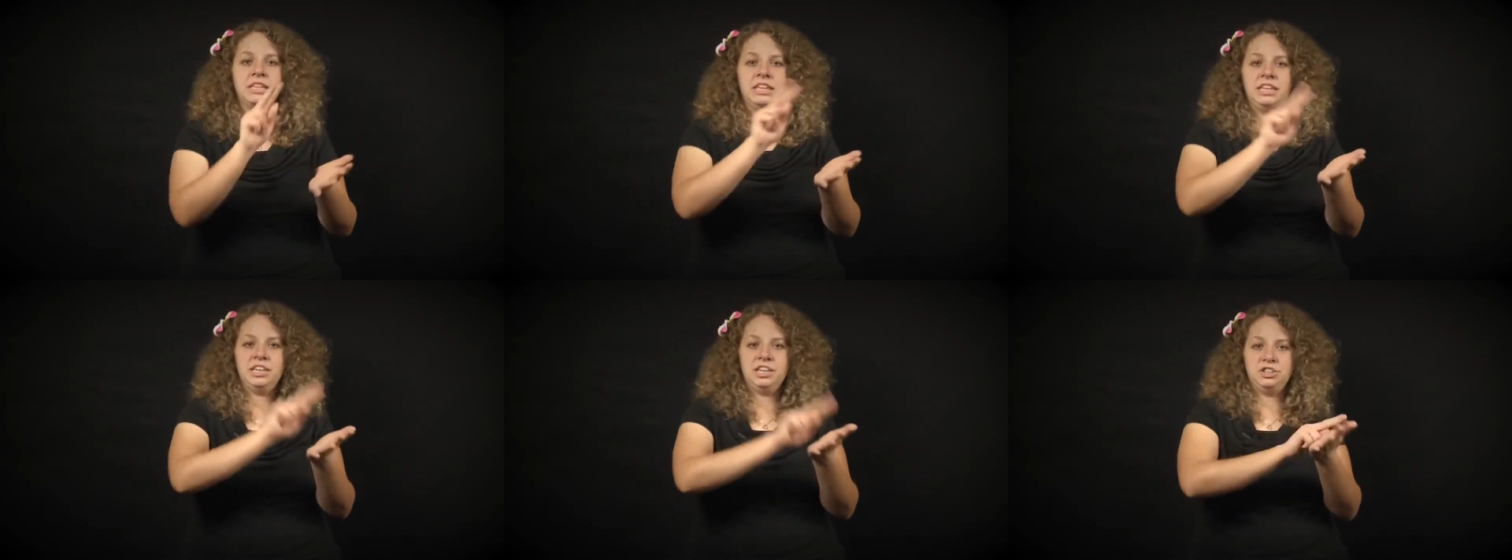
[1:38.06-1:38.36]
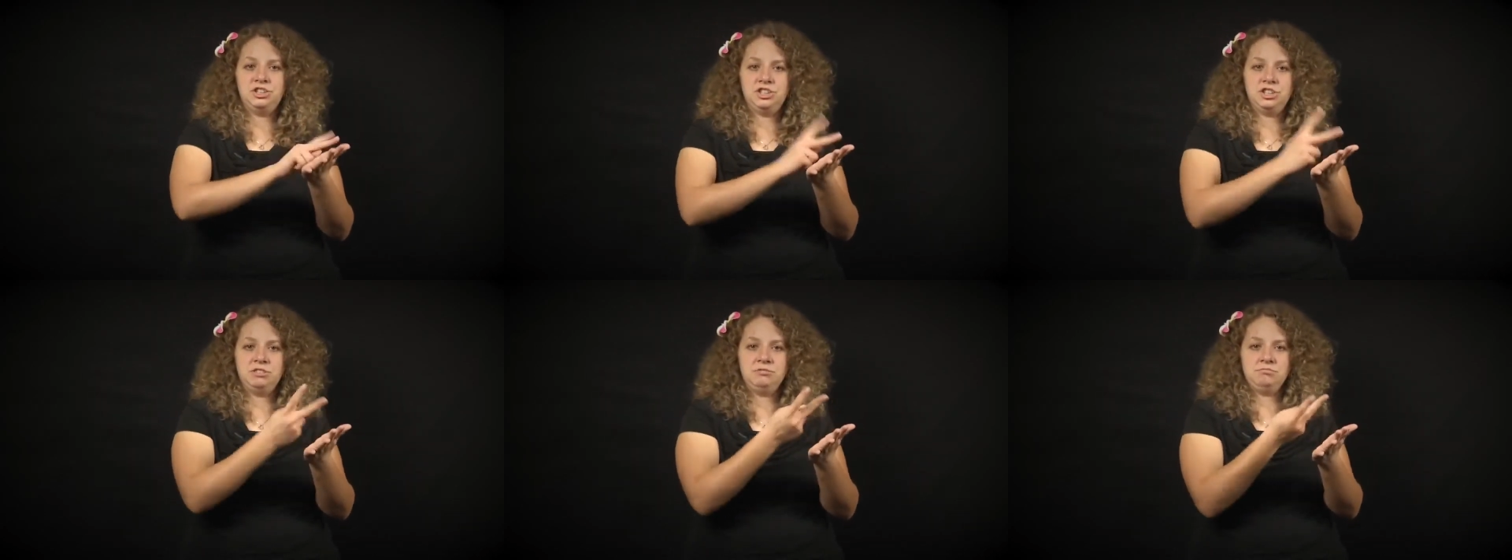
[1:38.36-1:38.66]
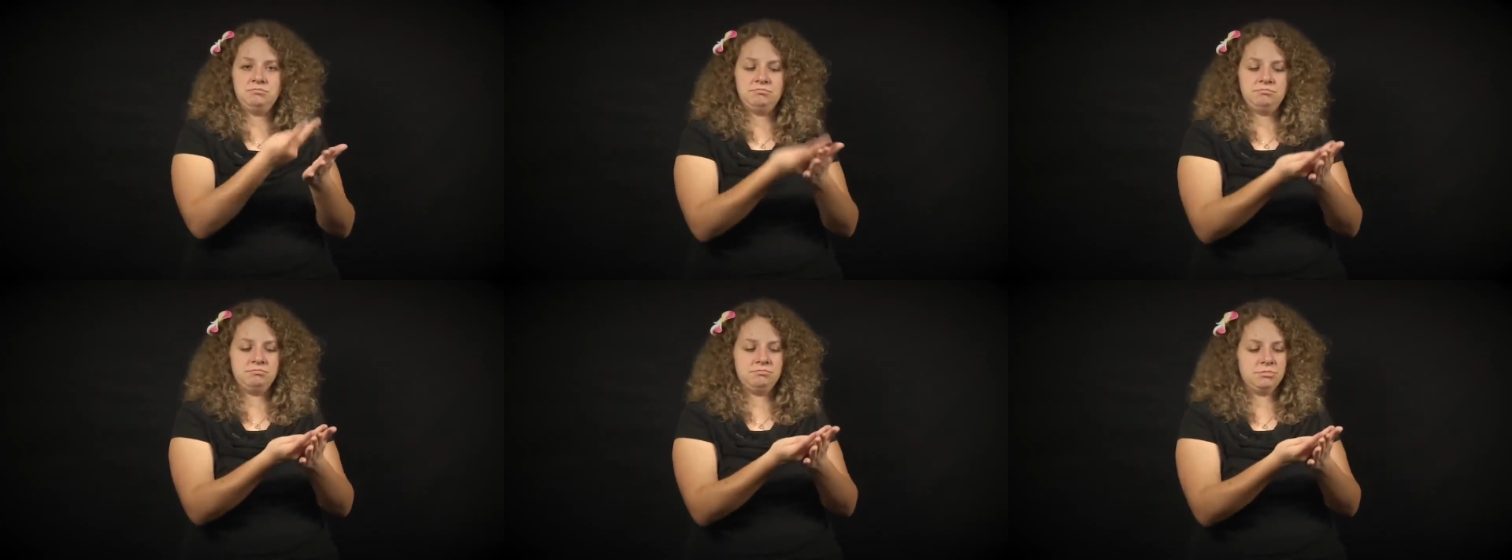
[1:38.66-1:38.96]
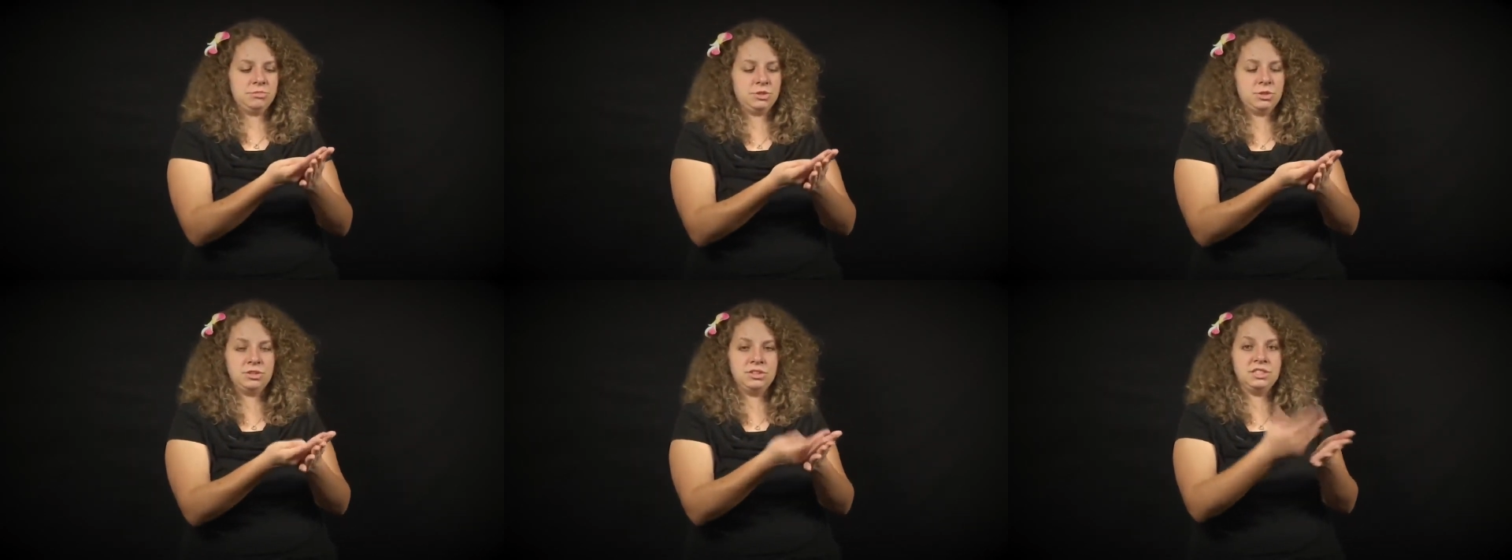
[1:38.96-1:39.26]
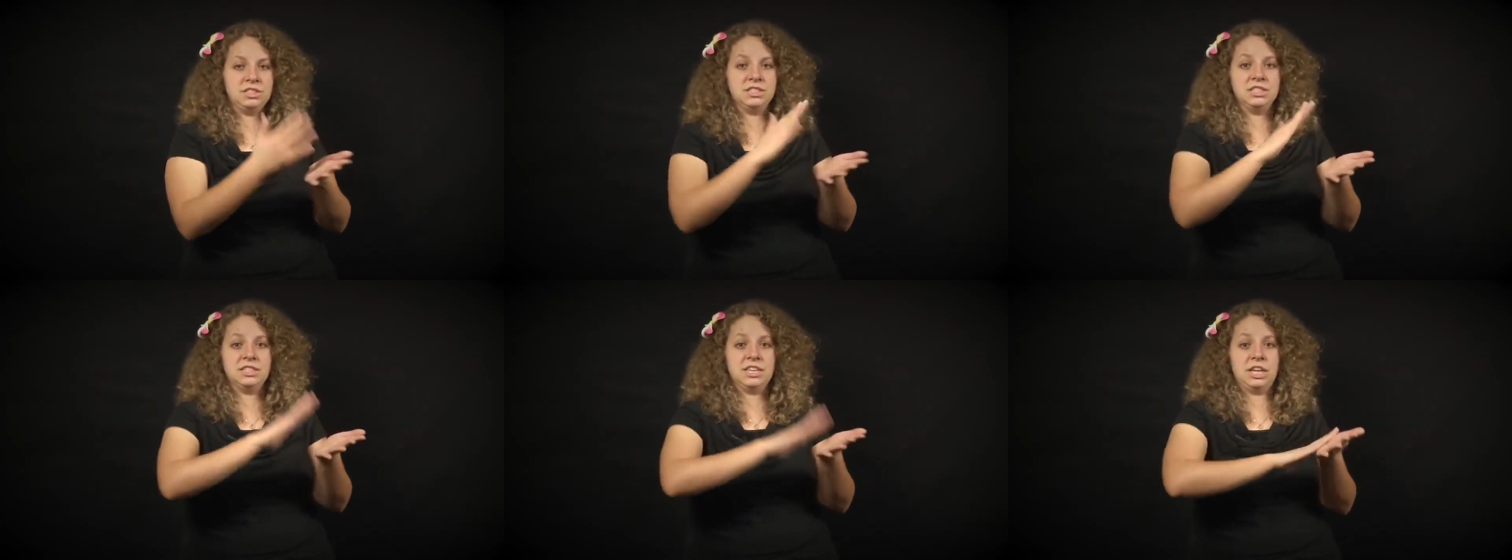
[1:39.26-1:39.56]
Kitchen. So this
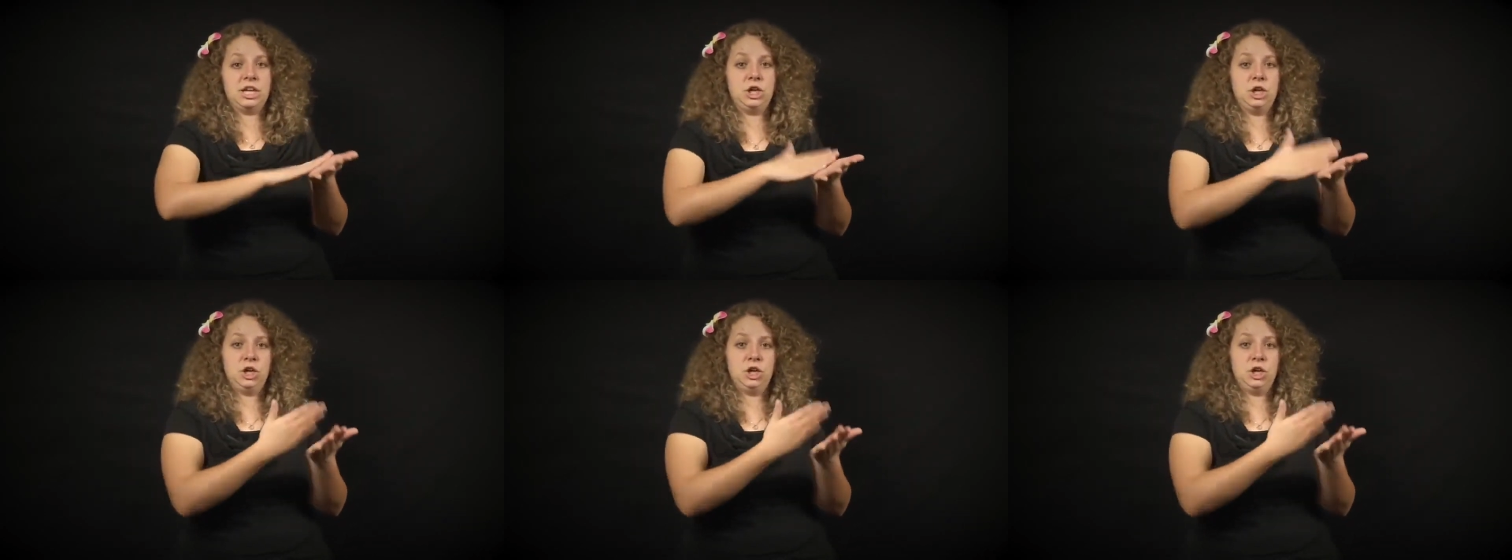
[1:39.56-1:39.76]
is the sign